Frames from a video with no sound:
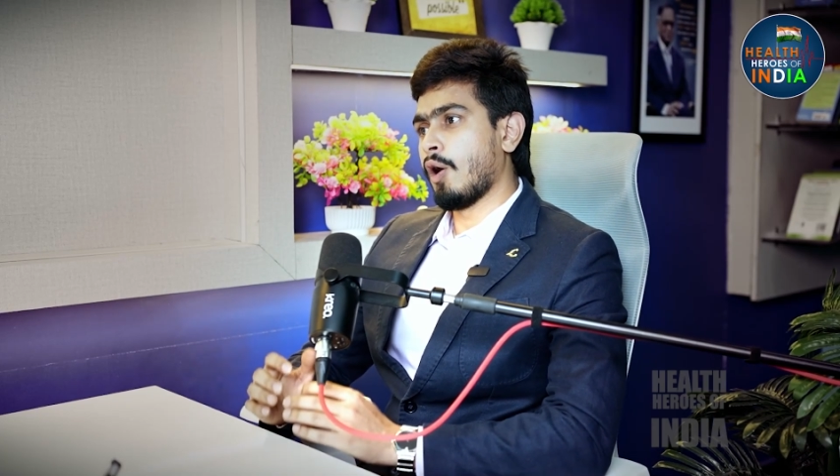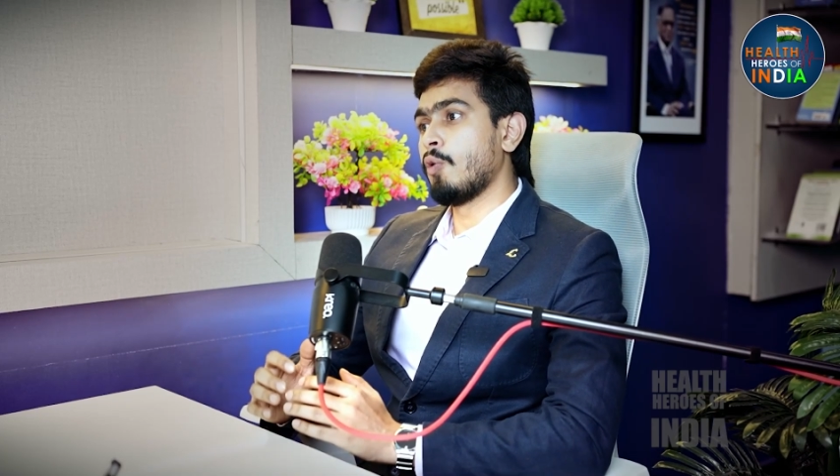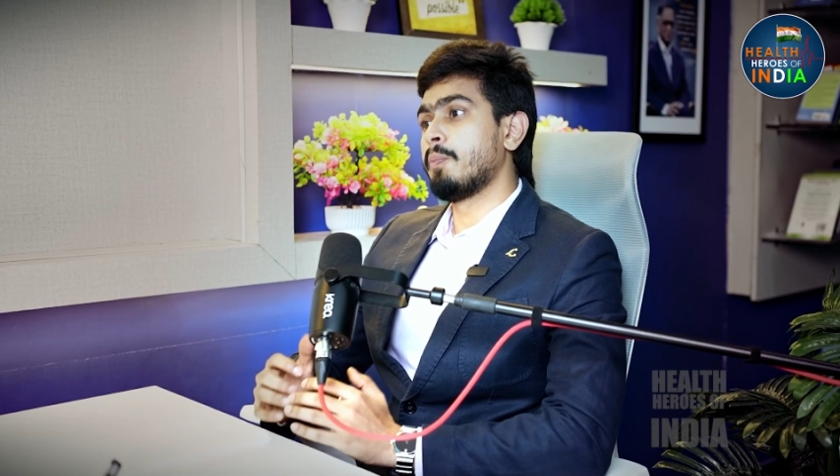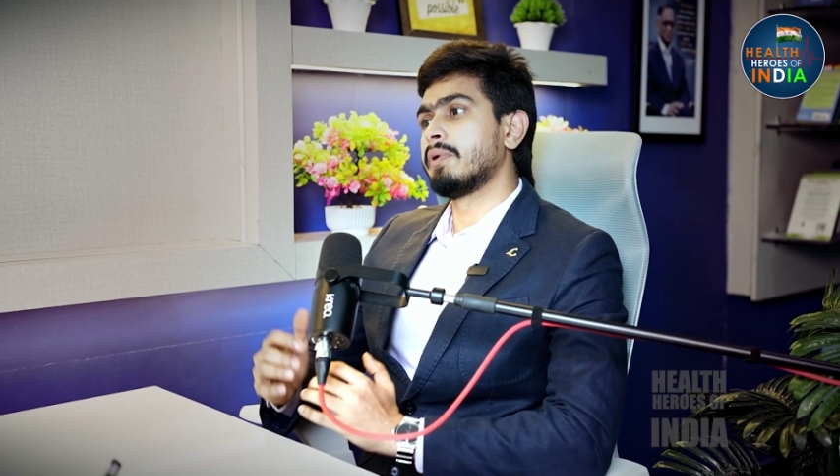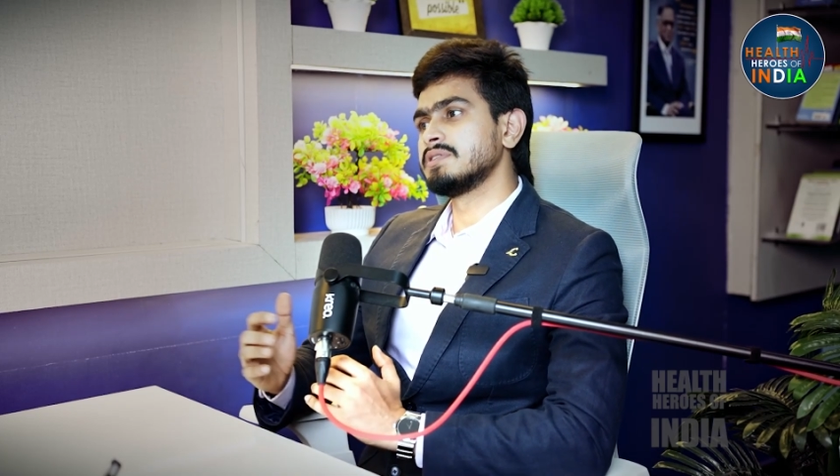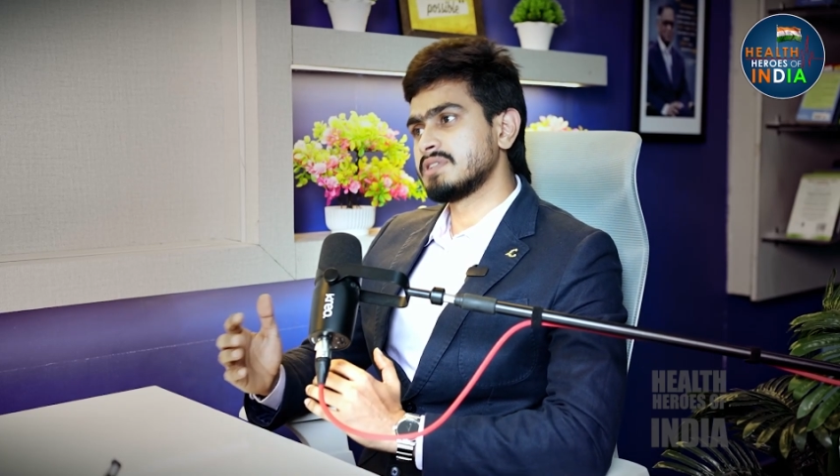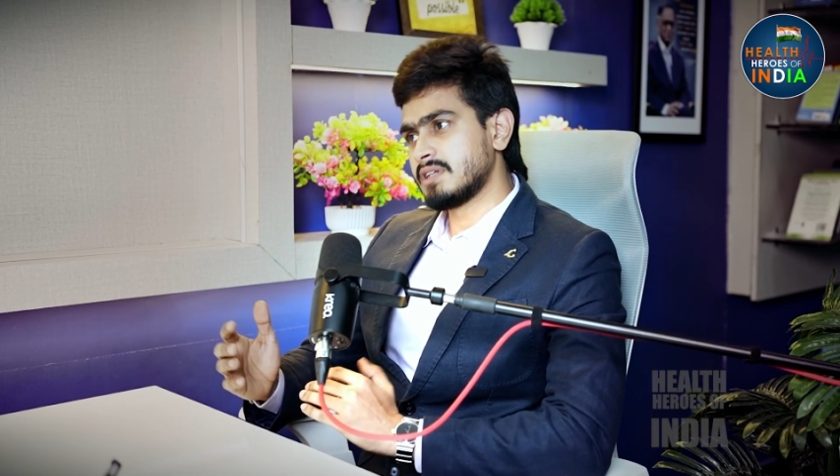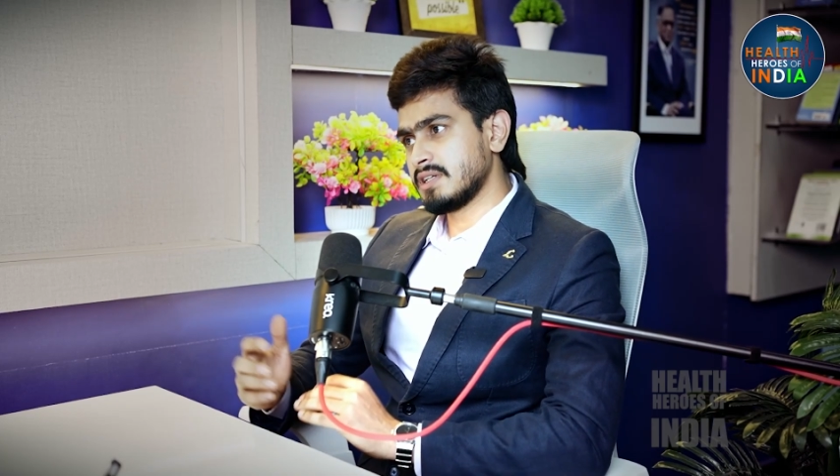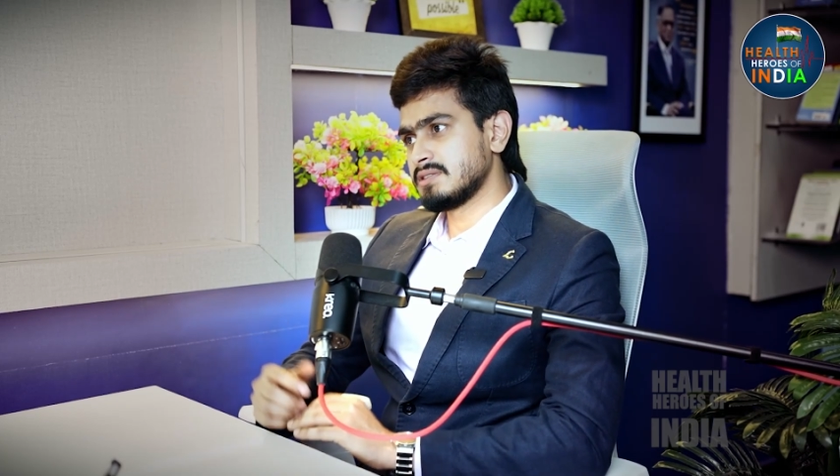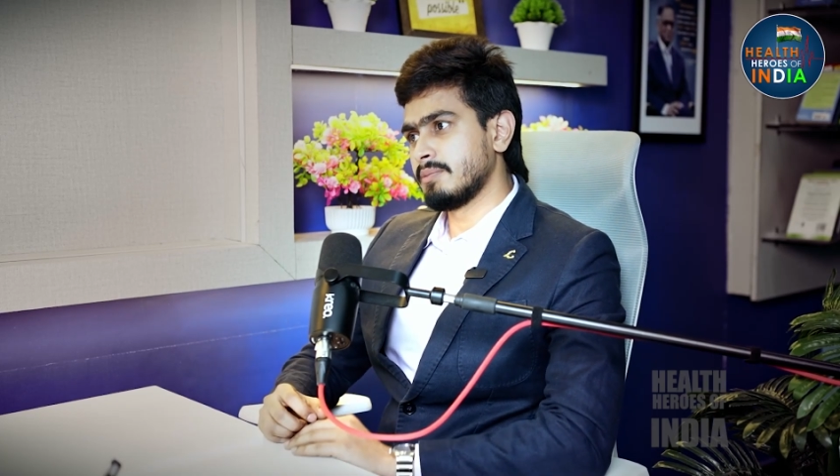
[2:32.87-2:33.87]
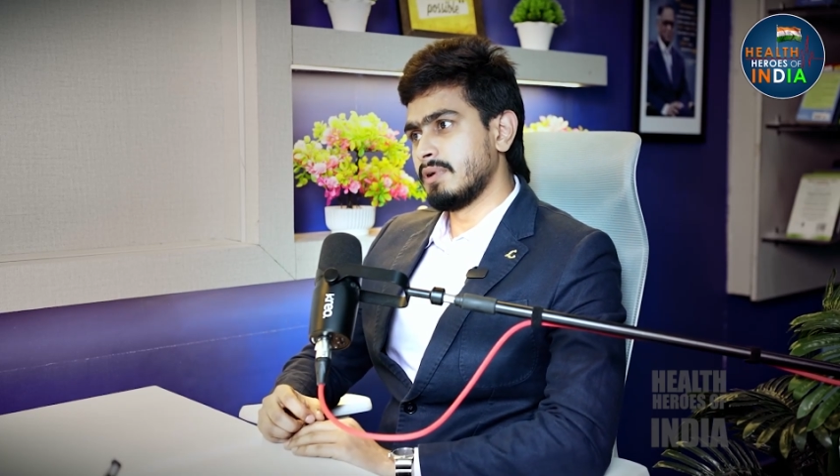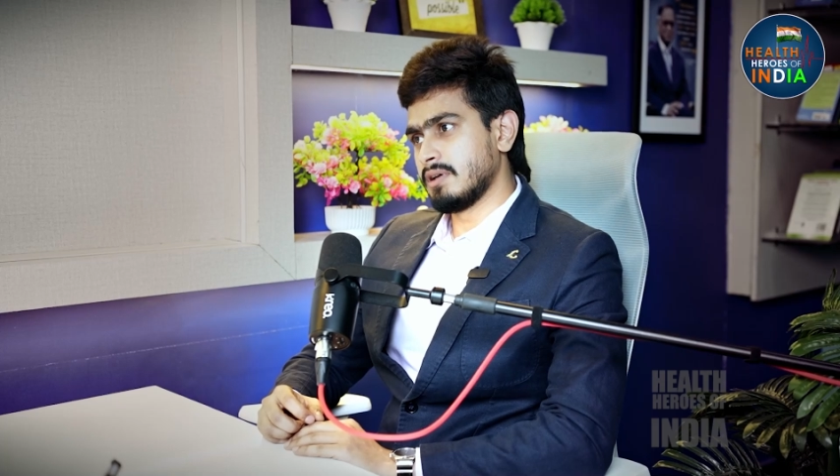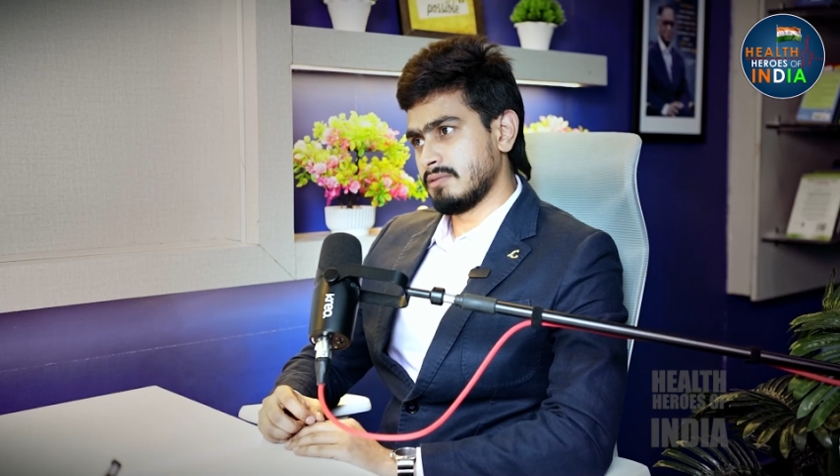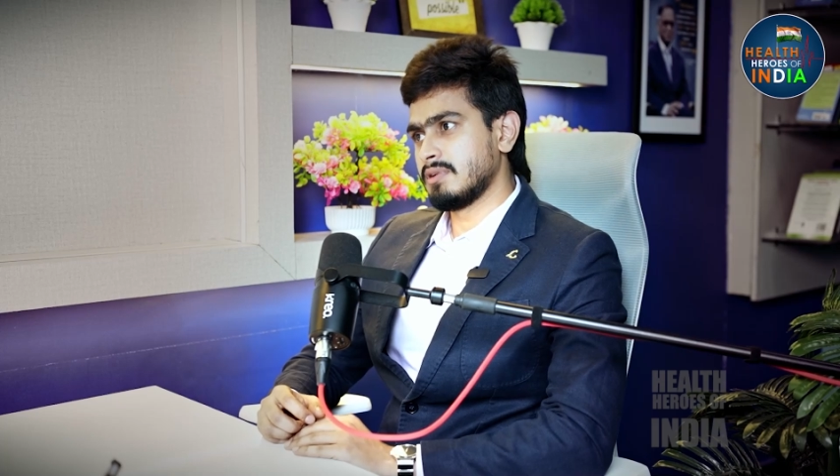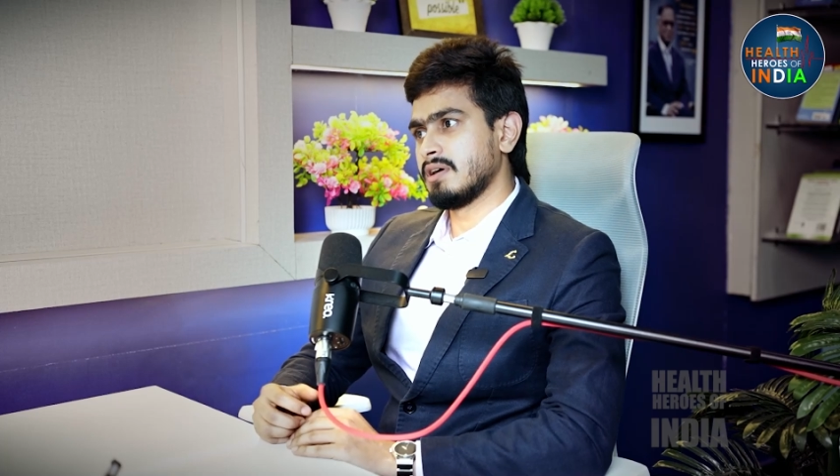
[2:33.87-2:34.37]
how percentage the
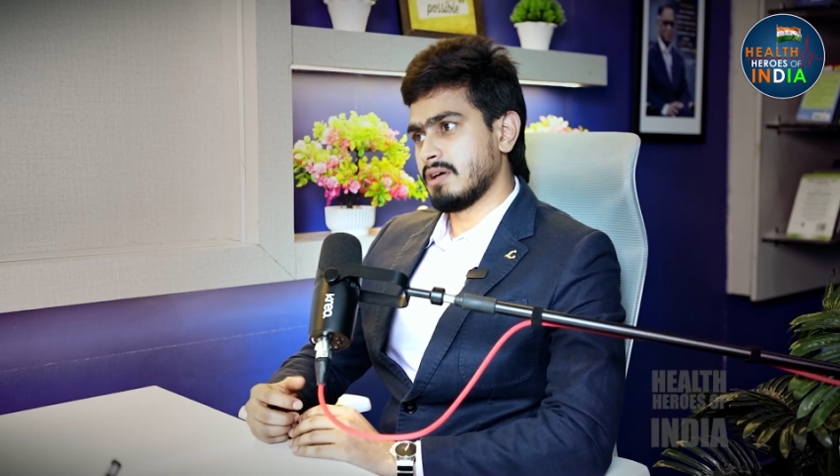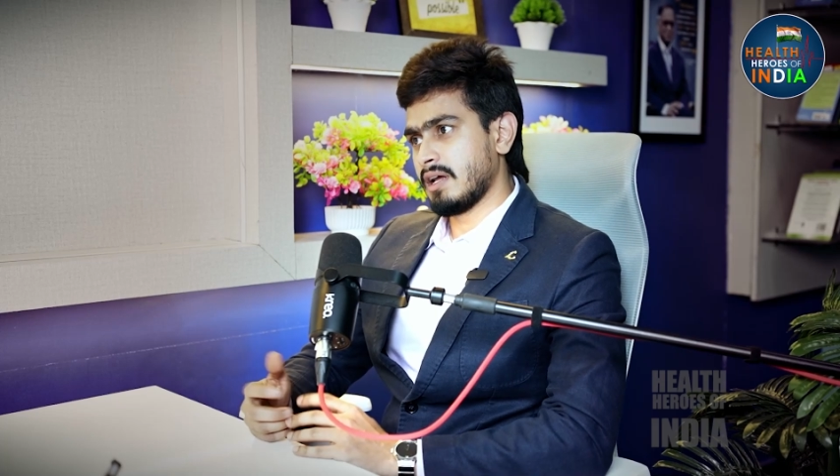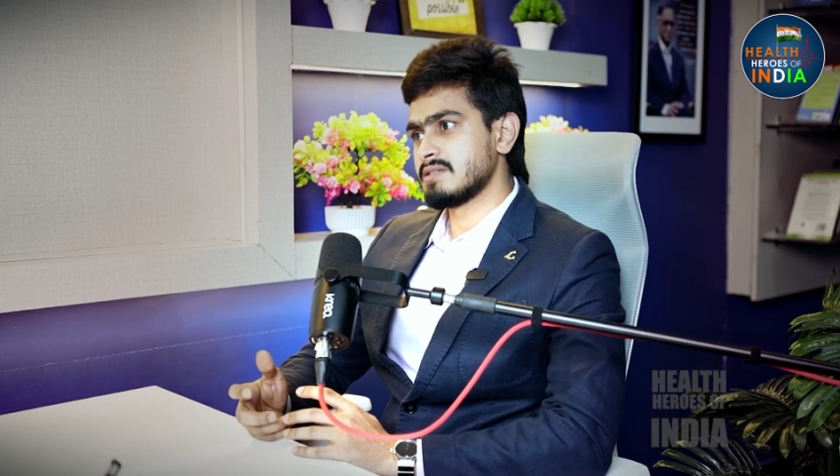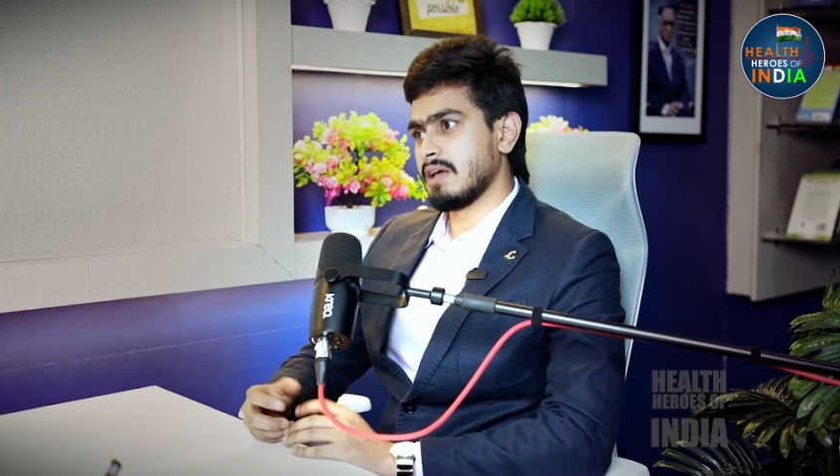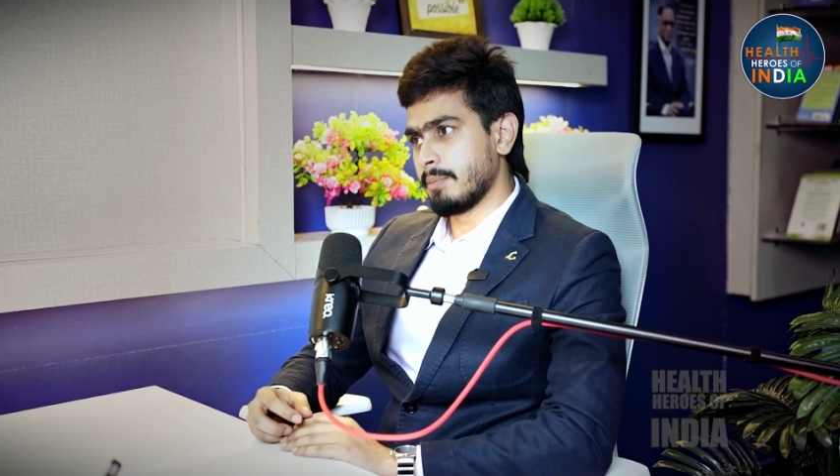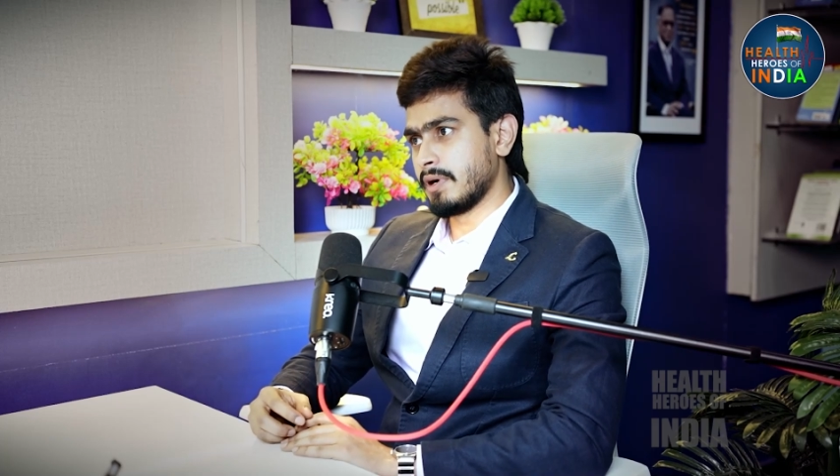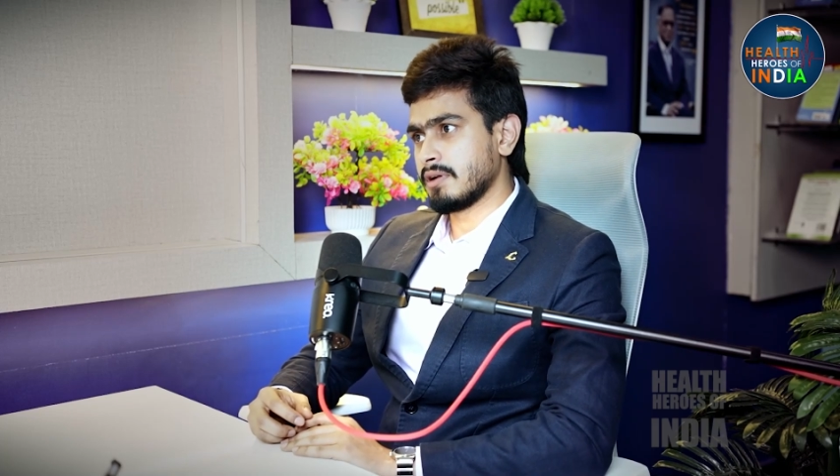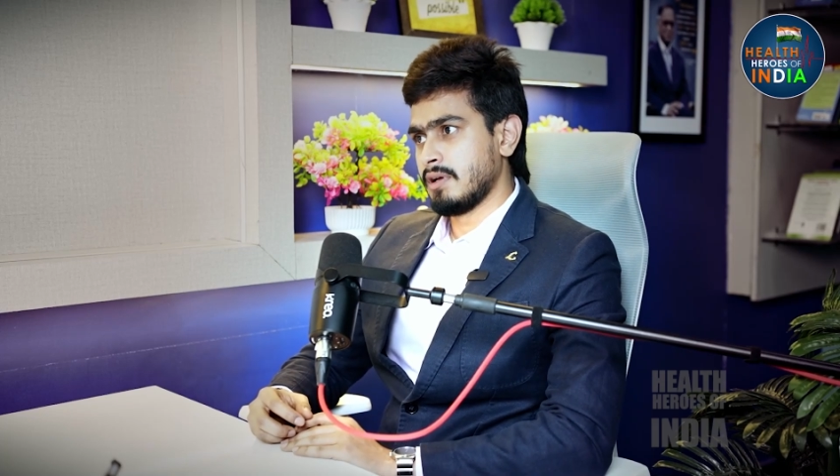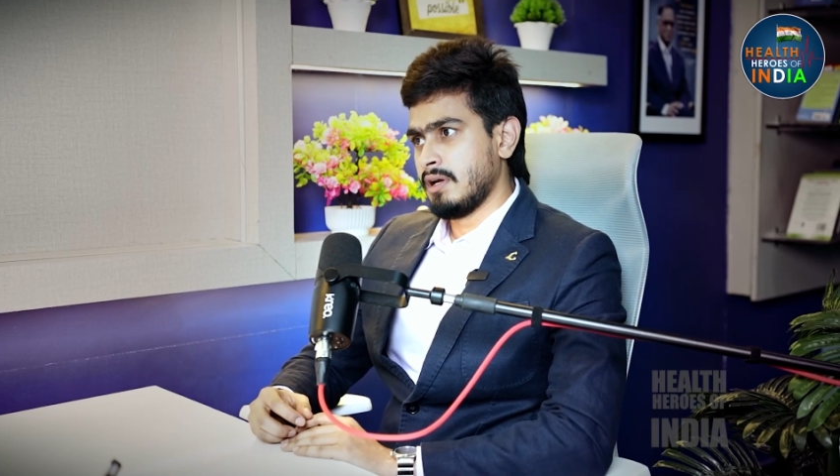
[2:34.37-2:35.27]
burn has happened.